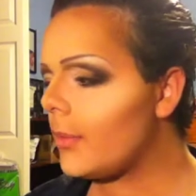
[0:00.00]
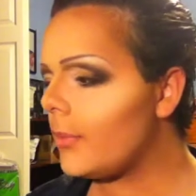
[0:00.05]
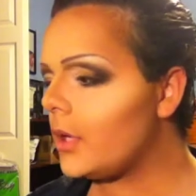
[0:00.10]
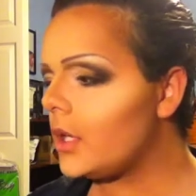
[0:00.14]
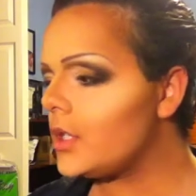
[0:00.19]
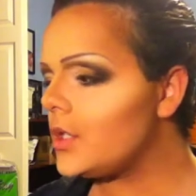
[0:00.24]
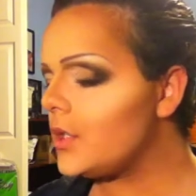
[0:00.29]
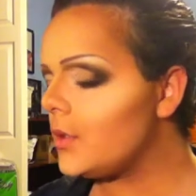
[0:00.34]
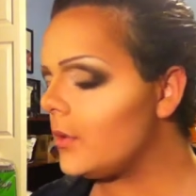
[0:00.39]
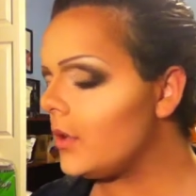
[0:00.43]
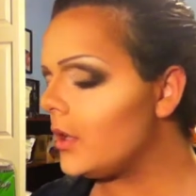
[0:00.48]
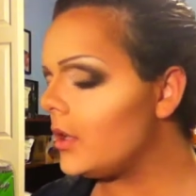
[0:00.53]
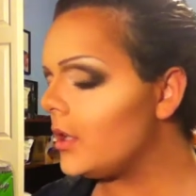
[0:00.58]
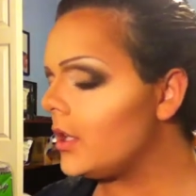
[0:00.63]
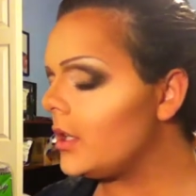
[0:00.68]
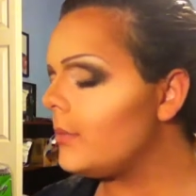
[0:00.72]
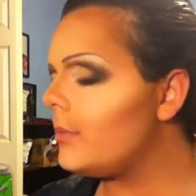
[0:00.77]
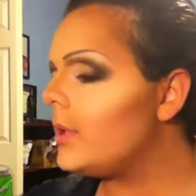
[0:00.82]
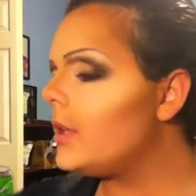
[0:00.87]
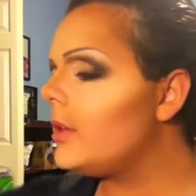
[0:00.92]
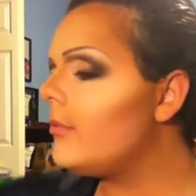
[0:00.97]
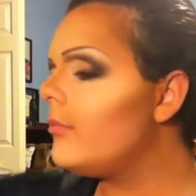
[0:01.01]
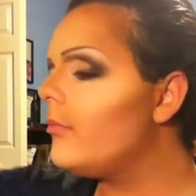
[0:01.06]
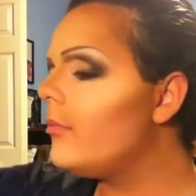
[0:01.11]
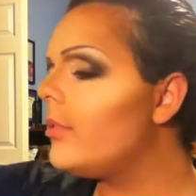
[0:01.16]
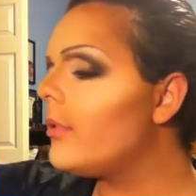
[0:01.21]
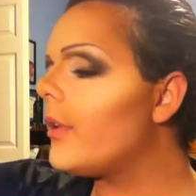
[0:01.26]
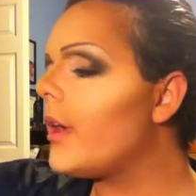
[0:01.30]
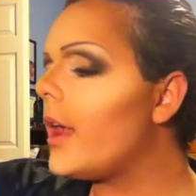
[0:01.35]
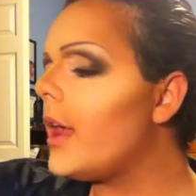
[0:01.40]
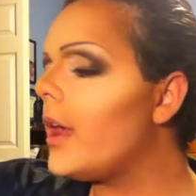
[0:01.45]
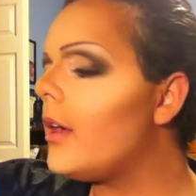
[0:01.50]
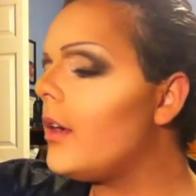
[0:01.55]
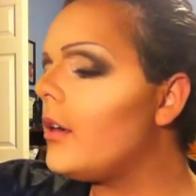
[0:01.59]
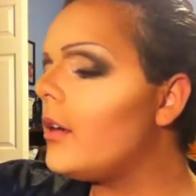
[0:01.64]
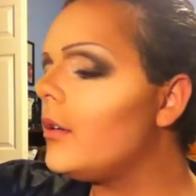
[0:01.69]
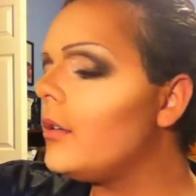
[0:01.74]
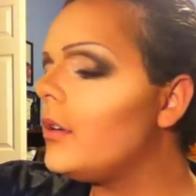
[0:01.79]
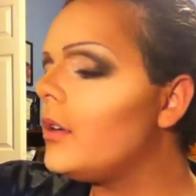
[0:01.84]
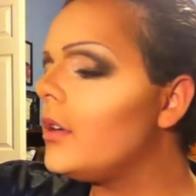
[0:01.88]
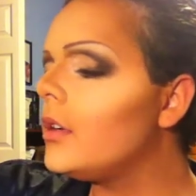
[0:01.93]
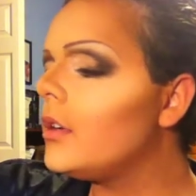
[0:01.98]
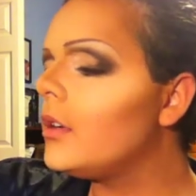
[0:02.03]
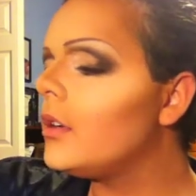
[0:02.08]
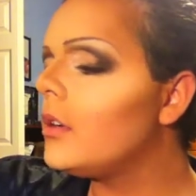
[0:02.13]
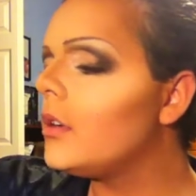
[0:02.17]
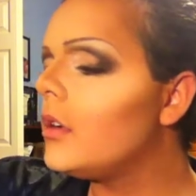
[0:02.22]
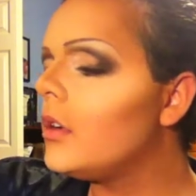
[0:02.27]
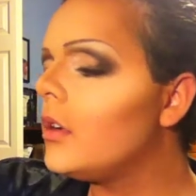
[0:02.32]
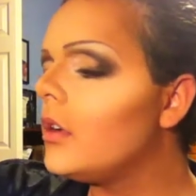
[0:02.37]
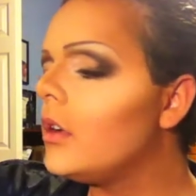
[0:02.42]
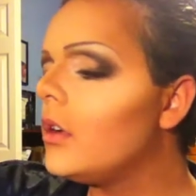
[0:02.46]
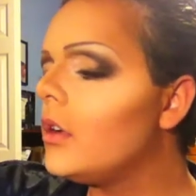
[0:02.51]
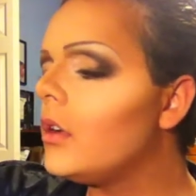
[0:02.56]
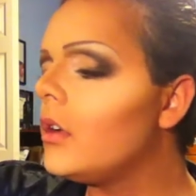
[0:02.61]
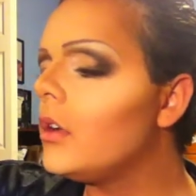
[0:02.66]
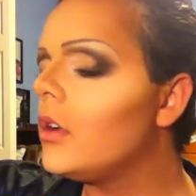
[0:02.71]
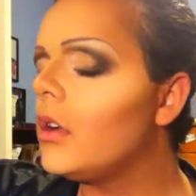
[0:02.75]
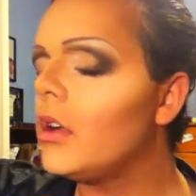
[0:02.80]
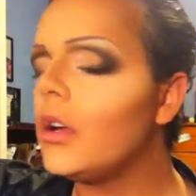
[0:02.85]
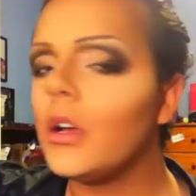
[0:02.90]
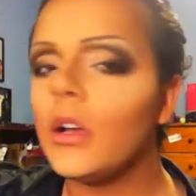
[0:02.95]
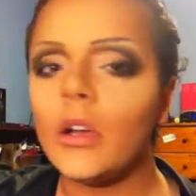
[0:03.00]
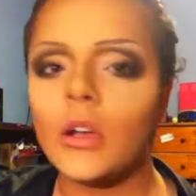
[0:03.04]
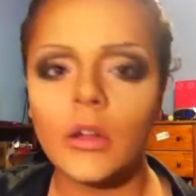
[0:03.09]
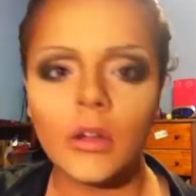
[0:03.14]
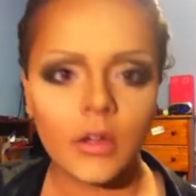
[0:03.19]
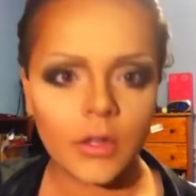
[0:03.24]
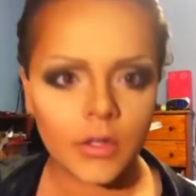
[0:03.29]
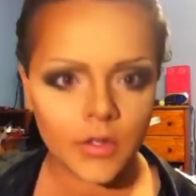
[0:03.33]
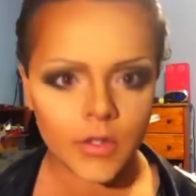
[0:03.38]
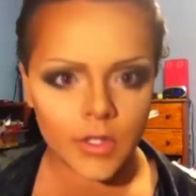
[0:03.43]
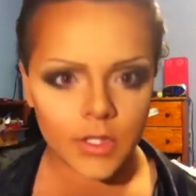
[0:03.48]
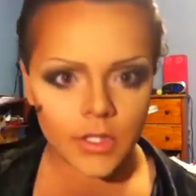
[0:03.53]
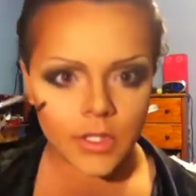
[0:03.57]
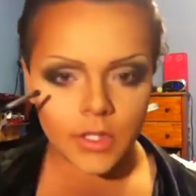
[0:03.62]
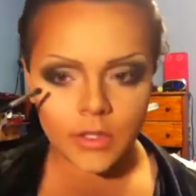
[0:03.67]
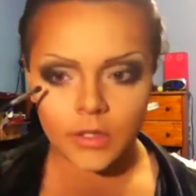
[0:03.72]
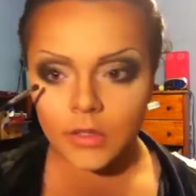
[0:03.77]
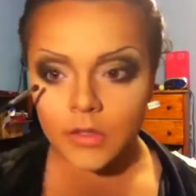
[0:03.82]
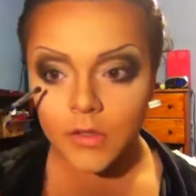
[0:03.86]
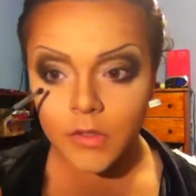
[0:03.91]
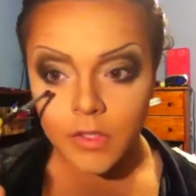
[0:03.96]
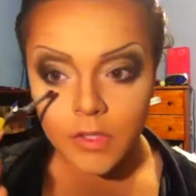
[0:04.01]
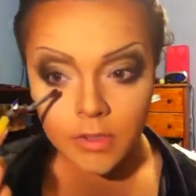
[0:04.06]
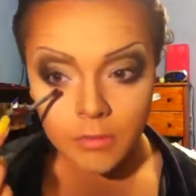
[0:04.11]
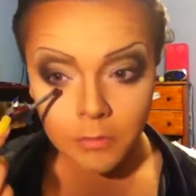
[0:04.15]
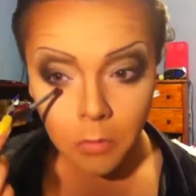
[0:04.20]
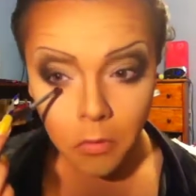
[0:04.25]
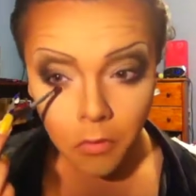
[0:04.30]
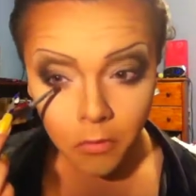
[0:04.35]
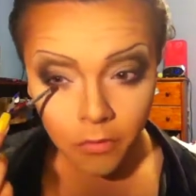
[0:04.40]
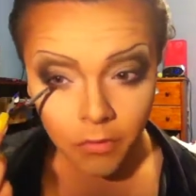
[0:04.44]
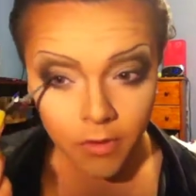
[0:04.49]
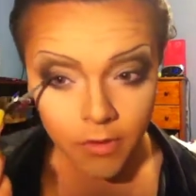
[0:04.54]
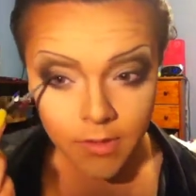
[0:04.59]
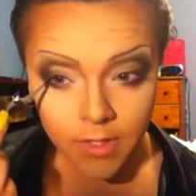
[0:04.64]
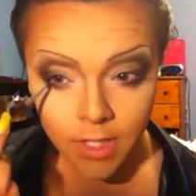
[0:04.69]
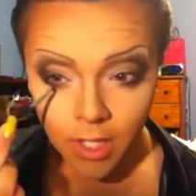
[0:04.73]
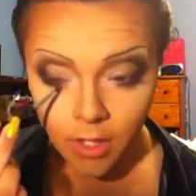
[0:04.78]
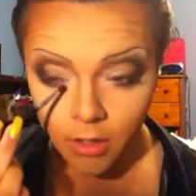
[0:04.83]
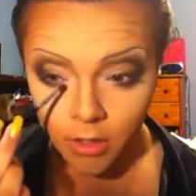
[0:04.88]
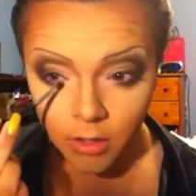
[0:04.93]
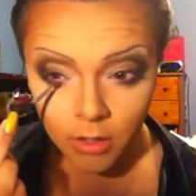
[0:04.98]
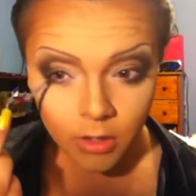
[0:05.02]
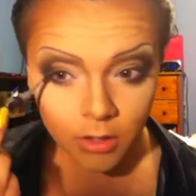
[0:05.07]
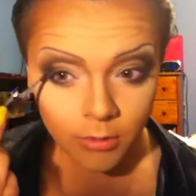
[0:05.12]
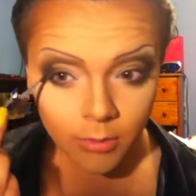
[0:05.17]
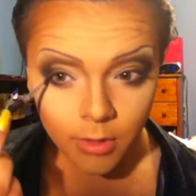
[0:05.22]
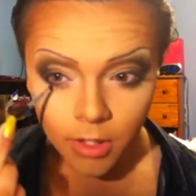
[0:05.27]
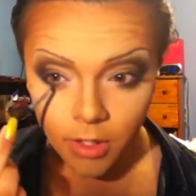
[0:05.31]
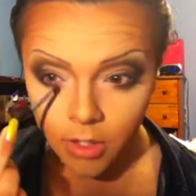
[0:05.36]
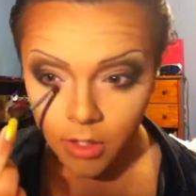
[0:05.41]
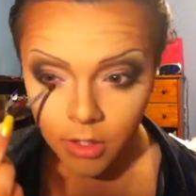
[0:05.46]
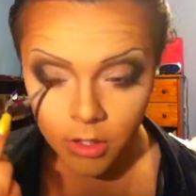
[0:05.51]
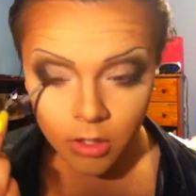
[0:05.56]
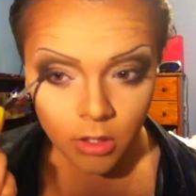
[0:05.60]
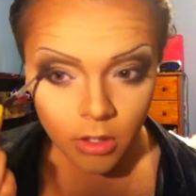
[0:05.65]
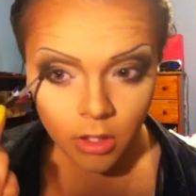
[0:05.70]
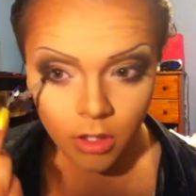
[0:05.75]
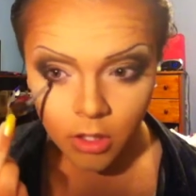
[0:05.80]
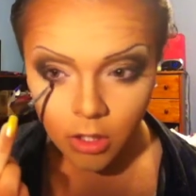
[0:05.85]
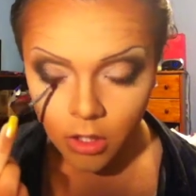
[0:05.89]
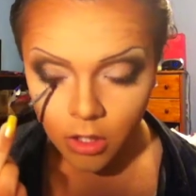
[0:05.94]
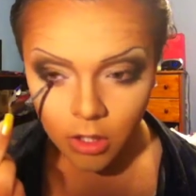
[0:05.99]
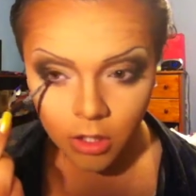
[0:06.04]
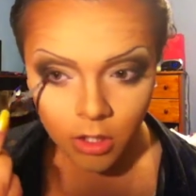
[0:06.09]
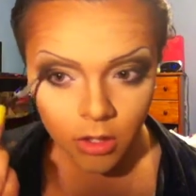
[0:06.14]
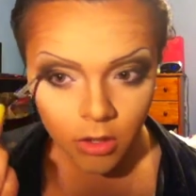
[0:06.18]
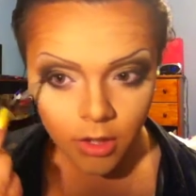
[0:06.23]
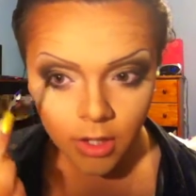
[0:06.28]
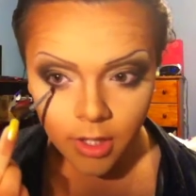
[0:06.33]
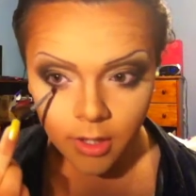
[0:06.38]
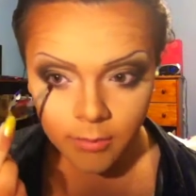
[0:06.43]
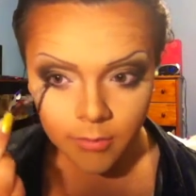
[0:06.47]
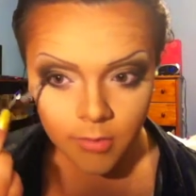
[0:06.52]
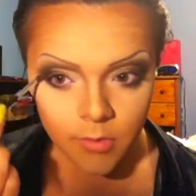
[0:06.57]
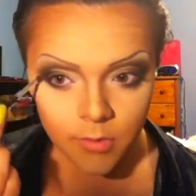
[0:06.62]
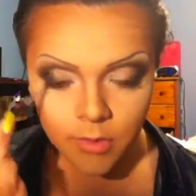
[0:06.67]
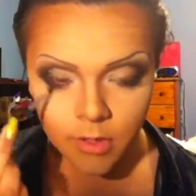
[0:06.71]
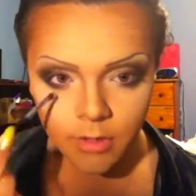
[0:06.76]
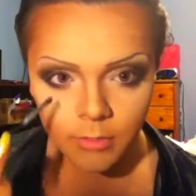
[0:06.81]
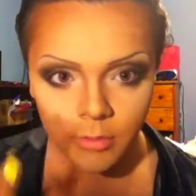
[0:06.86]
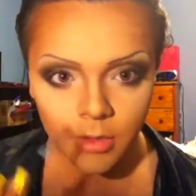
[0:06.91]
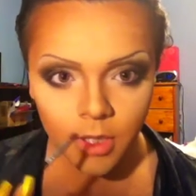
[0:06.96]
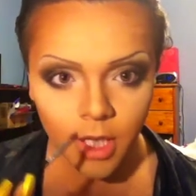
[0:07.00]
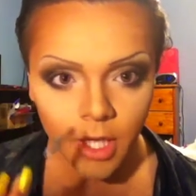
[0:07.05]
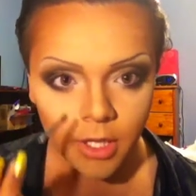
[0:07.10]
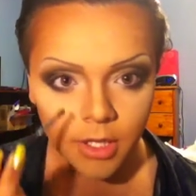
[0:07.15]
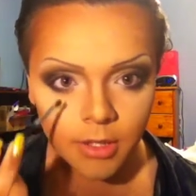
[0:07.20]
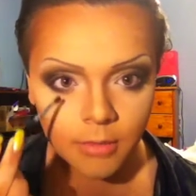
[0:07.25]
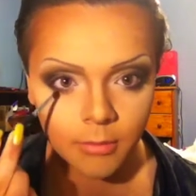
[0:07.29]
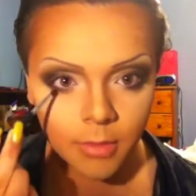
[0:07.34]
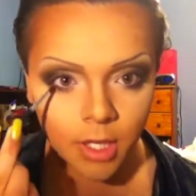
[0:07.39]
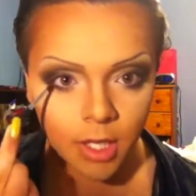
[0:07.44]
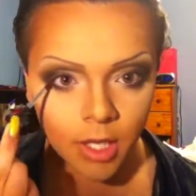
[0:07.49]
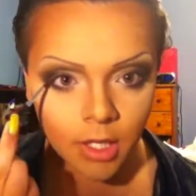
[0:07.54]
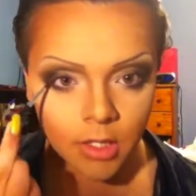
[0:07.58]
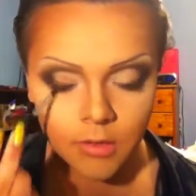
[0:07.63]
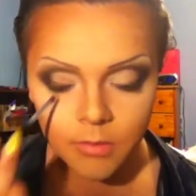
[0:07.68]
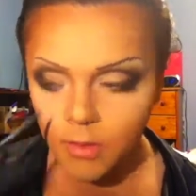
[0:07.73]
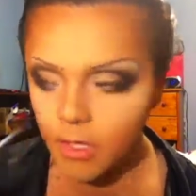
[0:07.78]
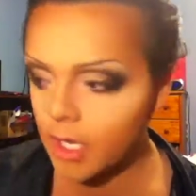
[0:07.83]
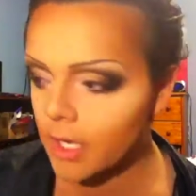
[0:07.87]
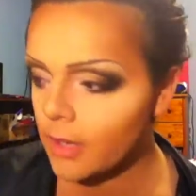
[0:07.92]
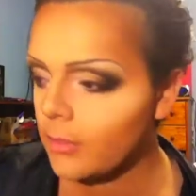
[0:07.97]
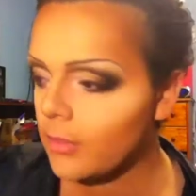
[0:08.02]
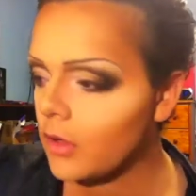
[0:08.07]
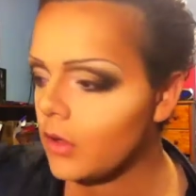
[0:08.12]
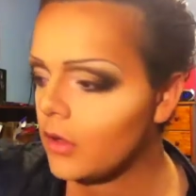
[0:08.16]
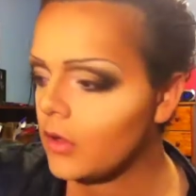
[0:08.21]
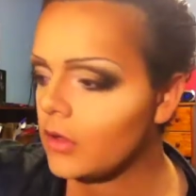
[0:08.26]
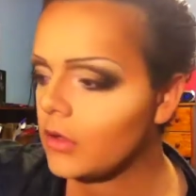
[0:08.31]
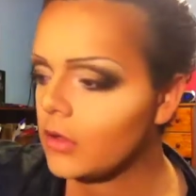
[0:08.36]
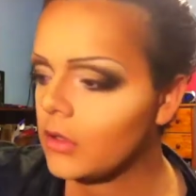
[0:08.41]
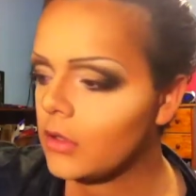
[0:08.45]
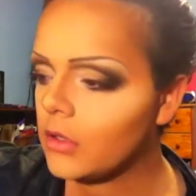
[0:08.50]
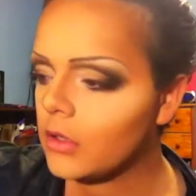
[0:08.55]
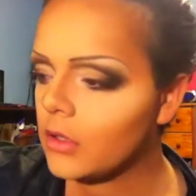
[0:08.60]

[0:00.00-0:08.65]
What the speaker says: I'm going to do a little bit of brown just to smooth this out a little bit under, like in between the black and my actual eyeball.